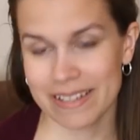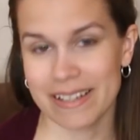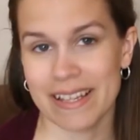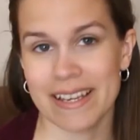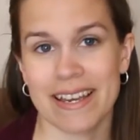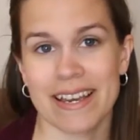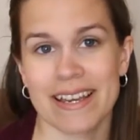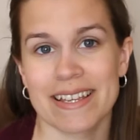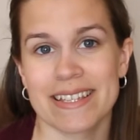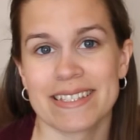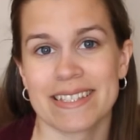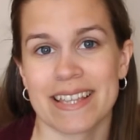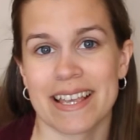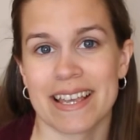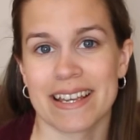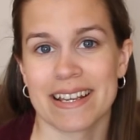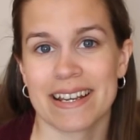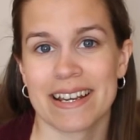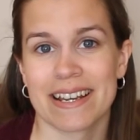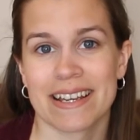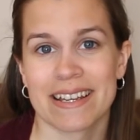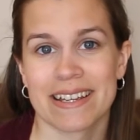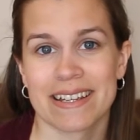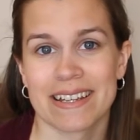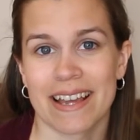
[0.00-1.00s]
like I
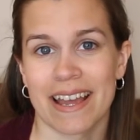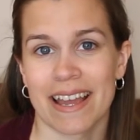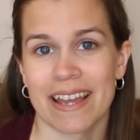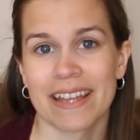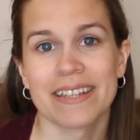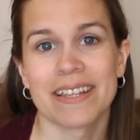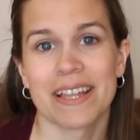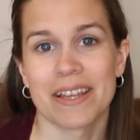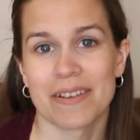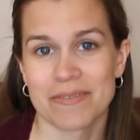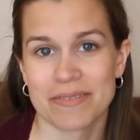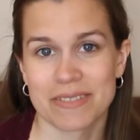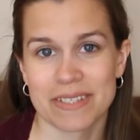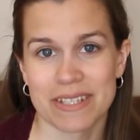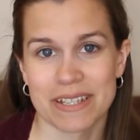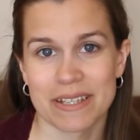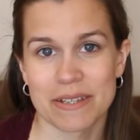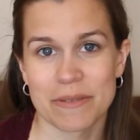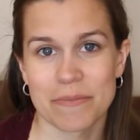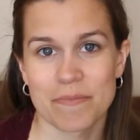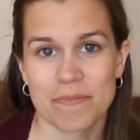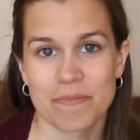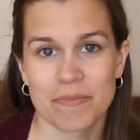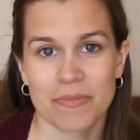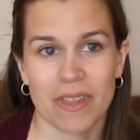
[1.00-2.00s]
said, I loved
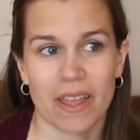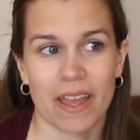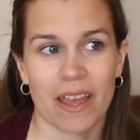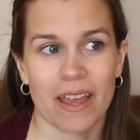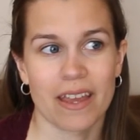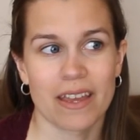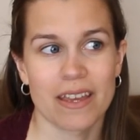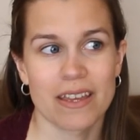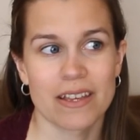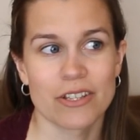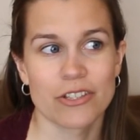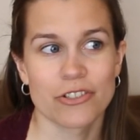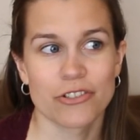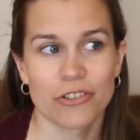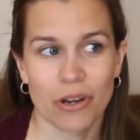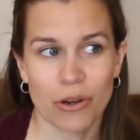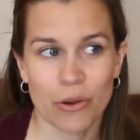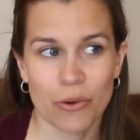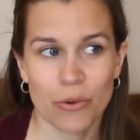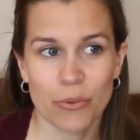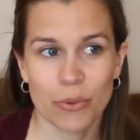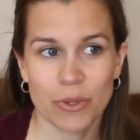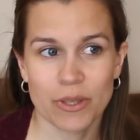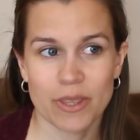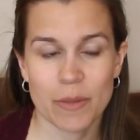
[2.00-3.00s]
it. I
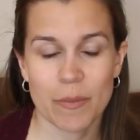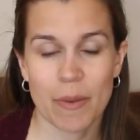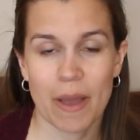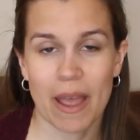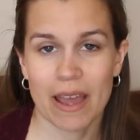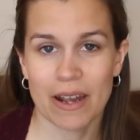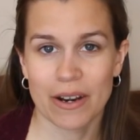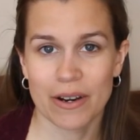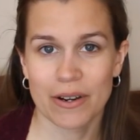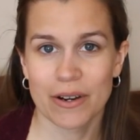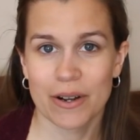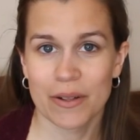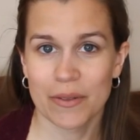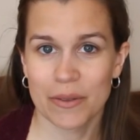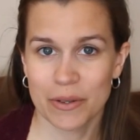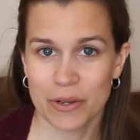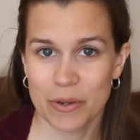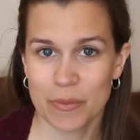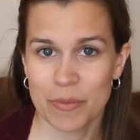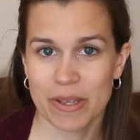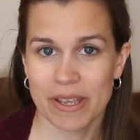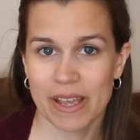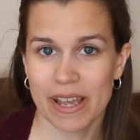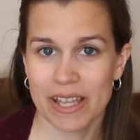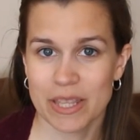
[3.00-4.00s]
struggled with the pattern a
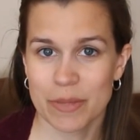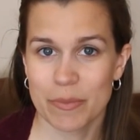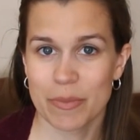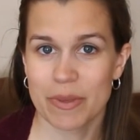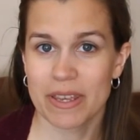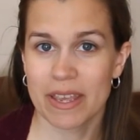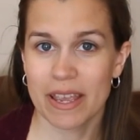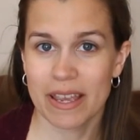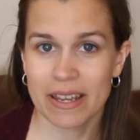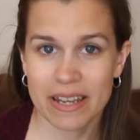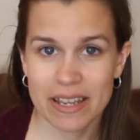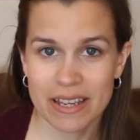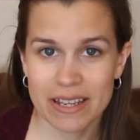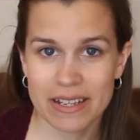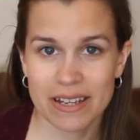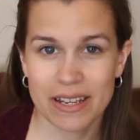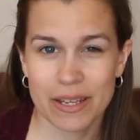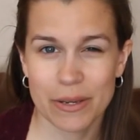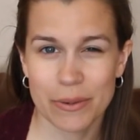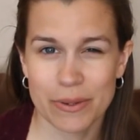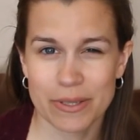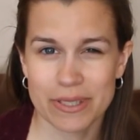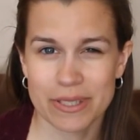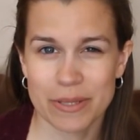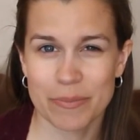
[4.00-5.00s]
little bit at the beginning.
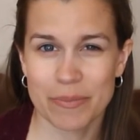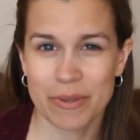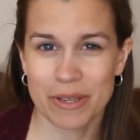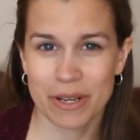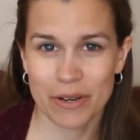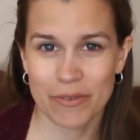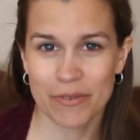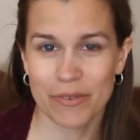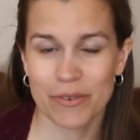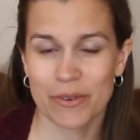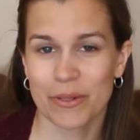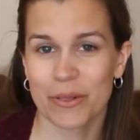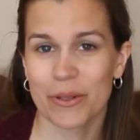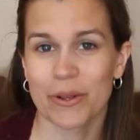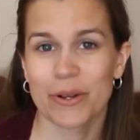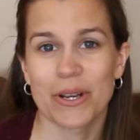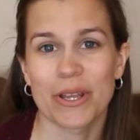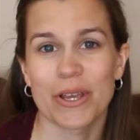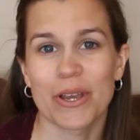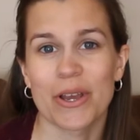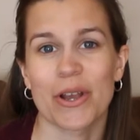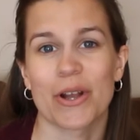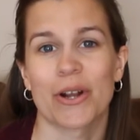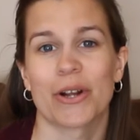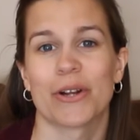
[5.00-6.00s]
It was a bit of a
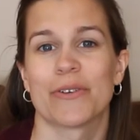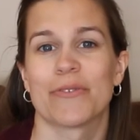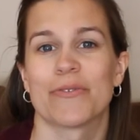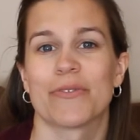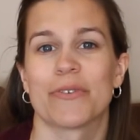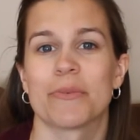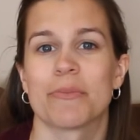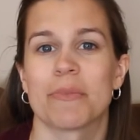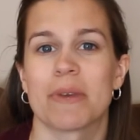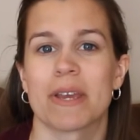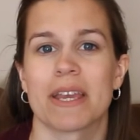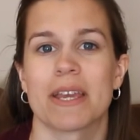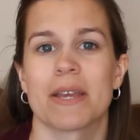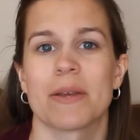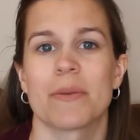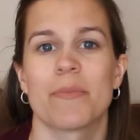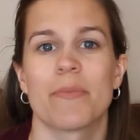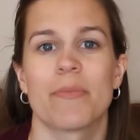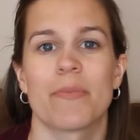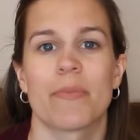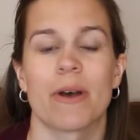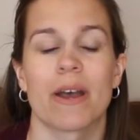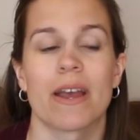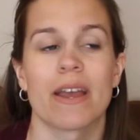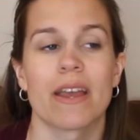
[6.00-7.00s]
learning curve for me,
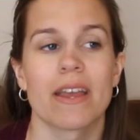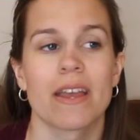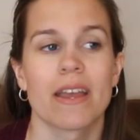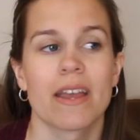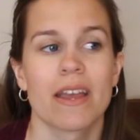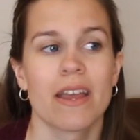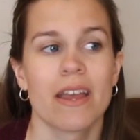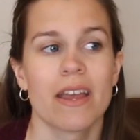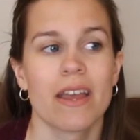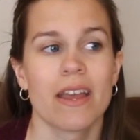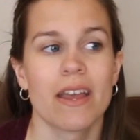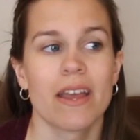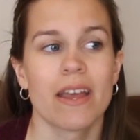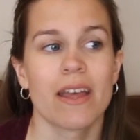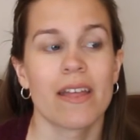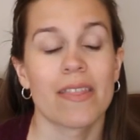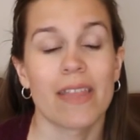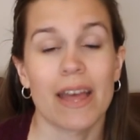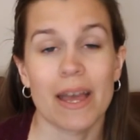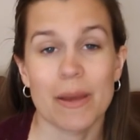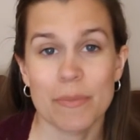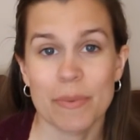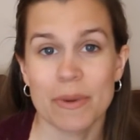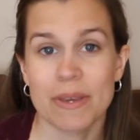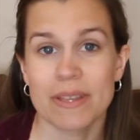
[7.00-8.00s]
but
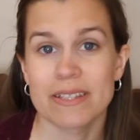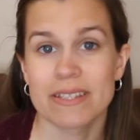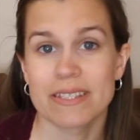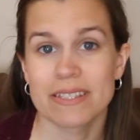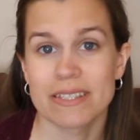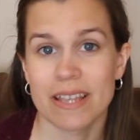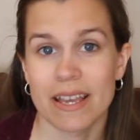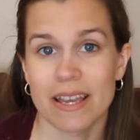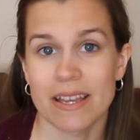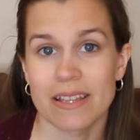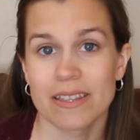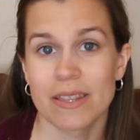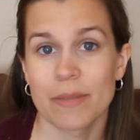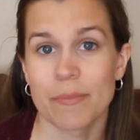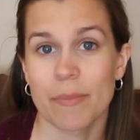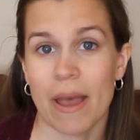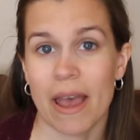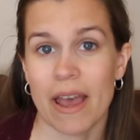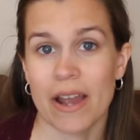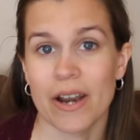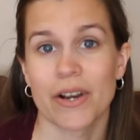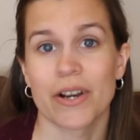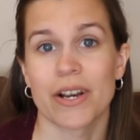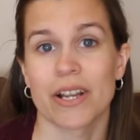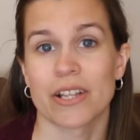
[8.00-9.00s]
that being said, the
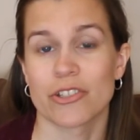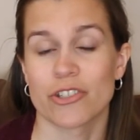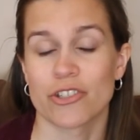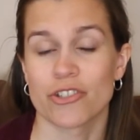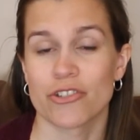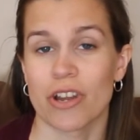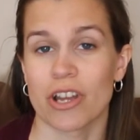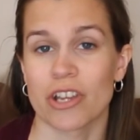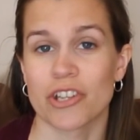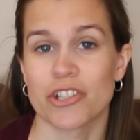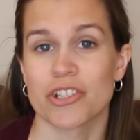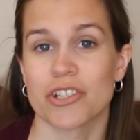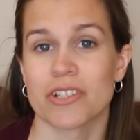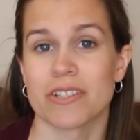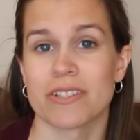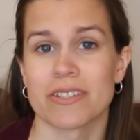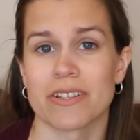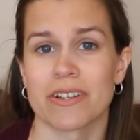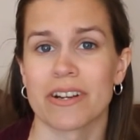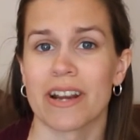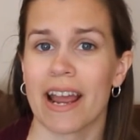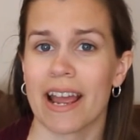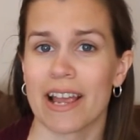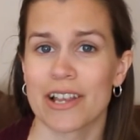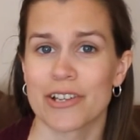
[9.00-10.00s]
pattern instructions
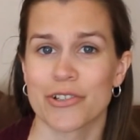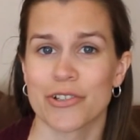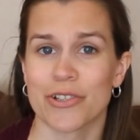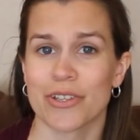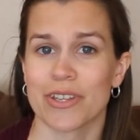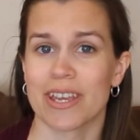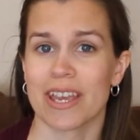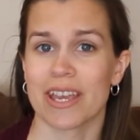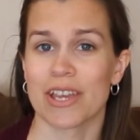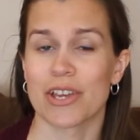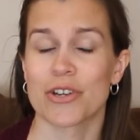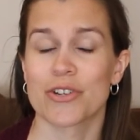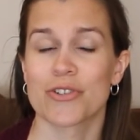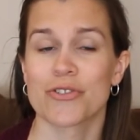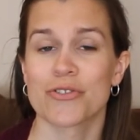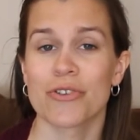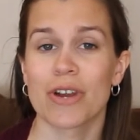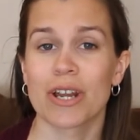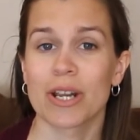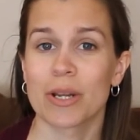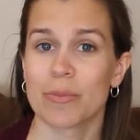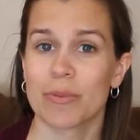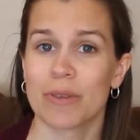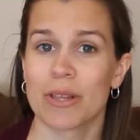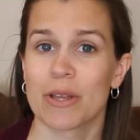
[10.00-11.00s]
are actually
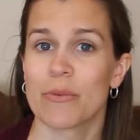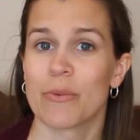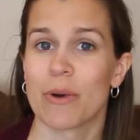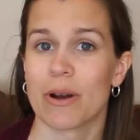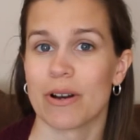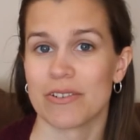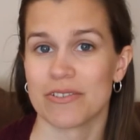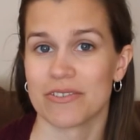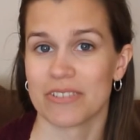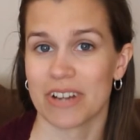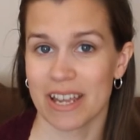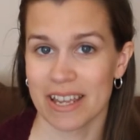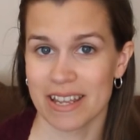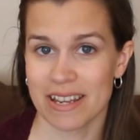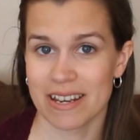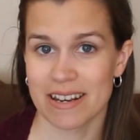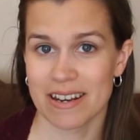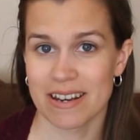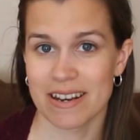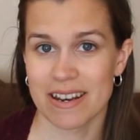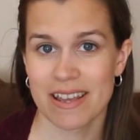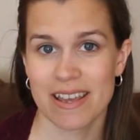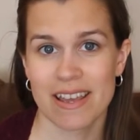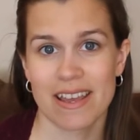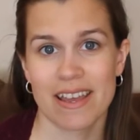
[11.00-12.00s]
incredibly well
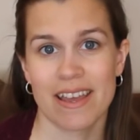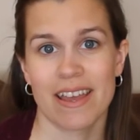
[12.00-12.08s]
written.